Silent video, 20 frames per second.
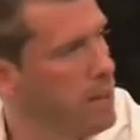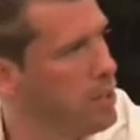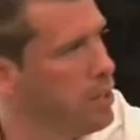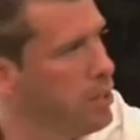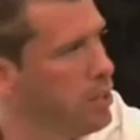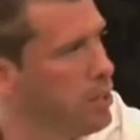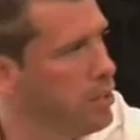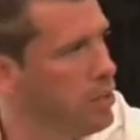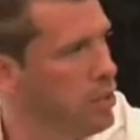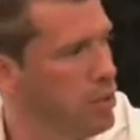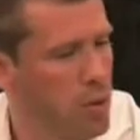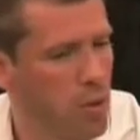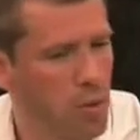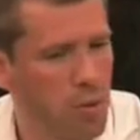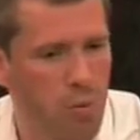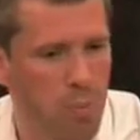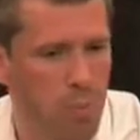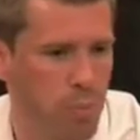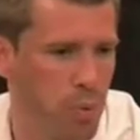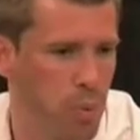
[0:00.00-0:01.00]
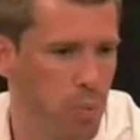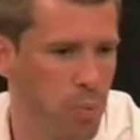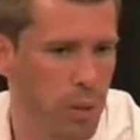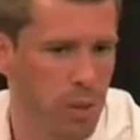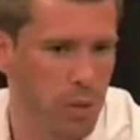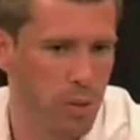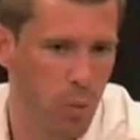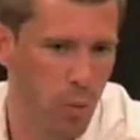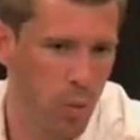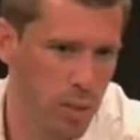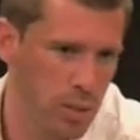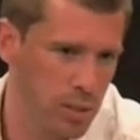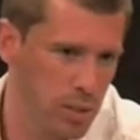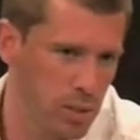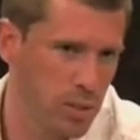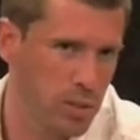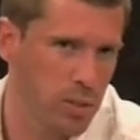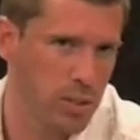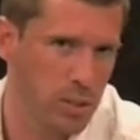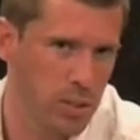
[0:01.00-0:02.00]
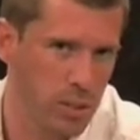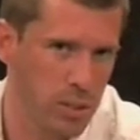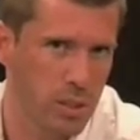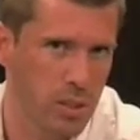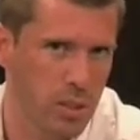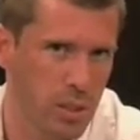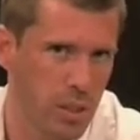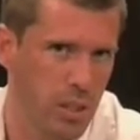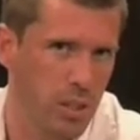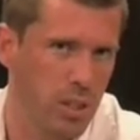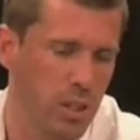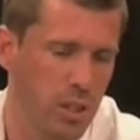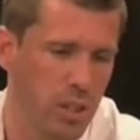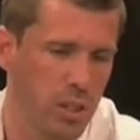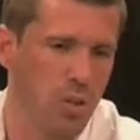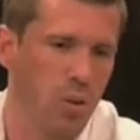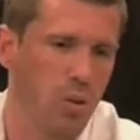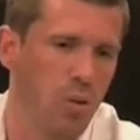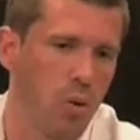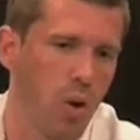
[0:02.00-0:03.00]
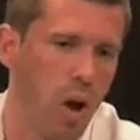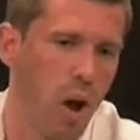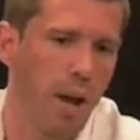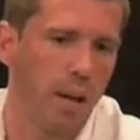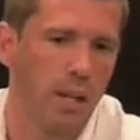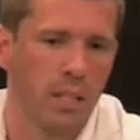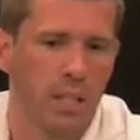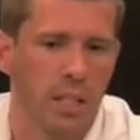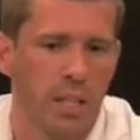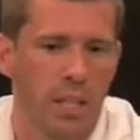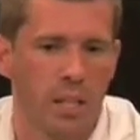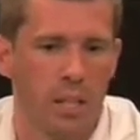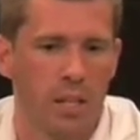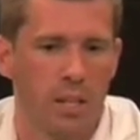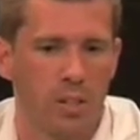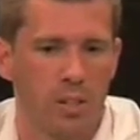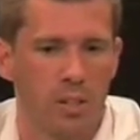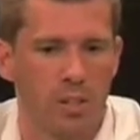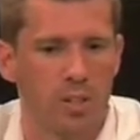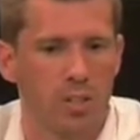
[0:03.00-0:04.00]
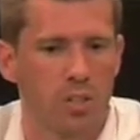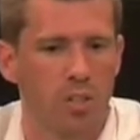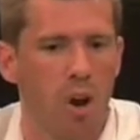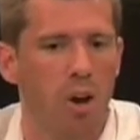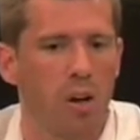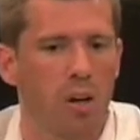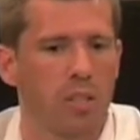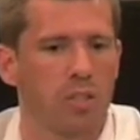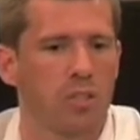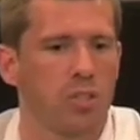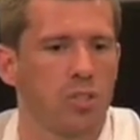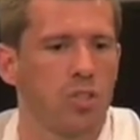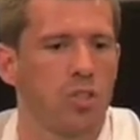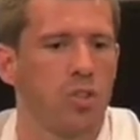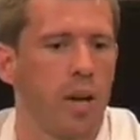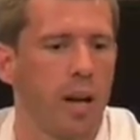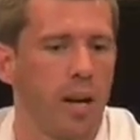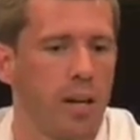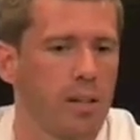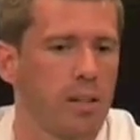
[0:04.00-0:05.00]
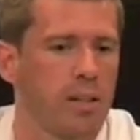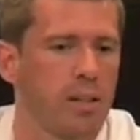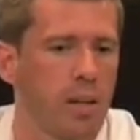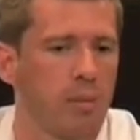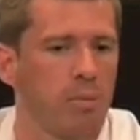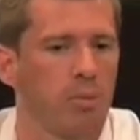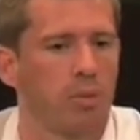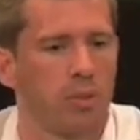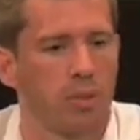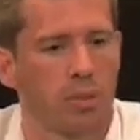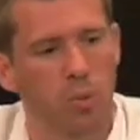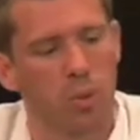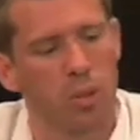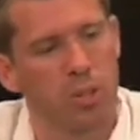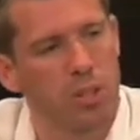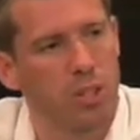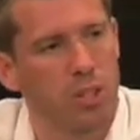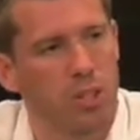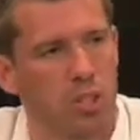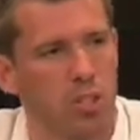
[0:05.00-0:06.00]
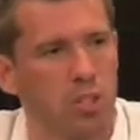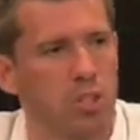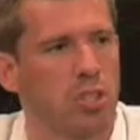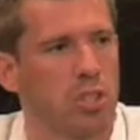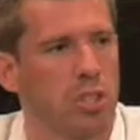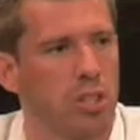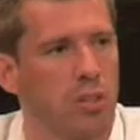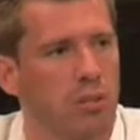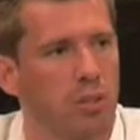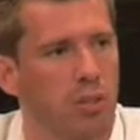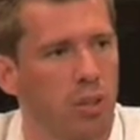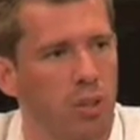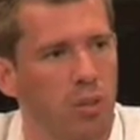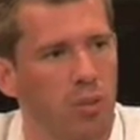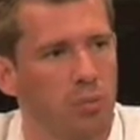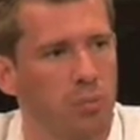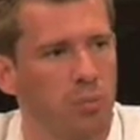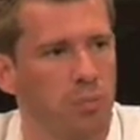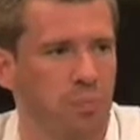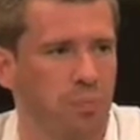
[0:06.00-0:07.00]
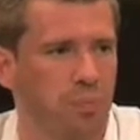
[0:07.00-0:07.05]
And then you pick the ones, you know, there's targets to shoot at the table, and there's ones that you should just leave alone.